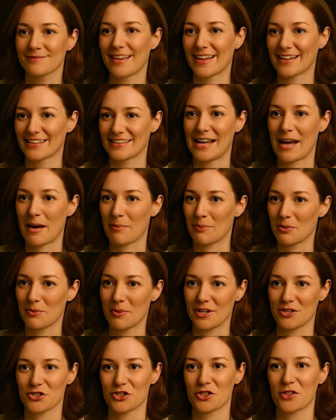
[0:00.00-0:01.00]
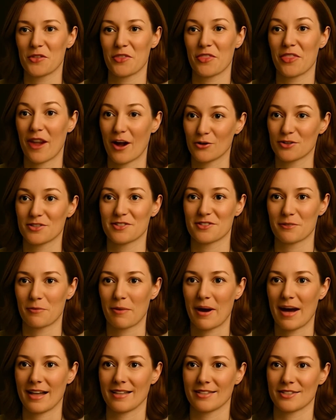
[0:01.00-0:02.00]
That gap you mentioned, thousands of
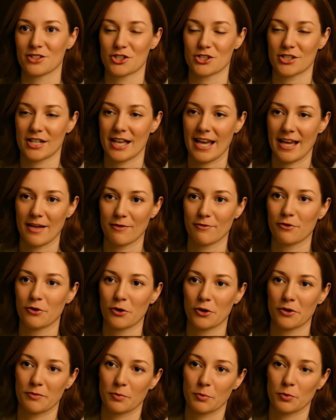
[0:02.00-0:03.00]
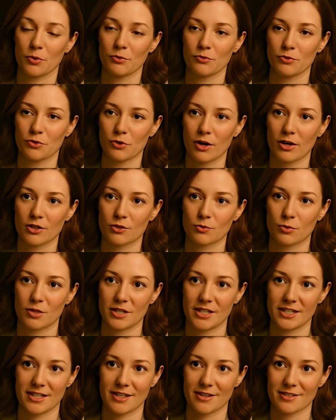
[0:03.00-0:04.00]
patents, just a handful of approved drugs,
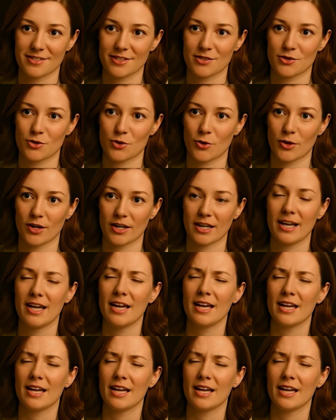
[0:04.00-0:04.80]
really tells the story.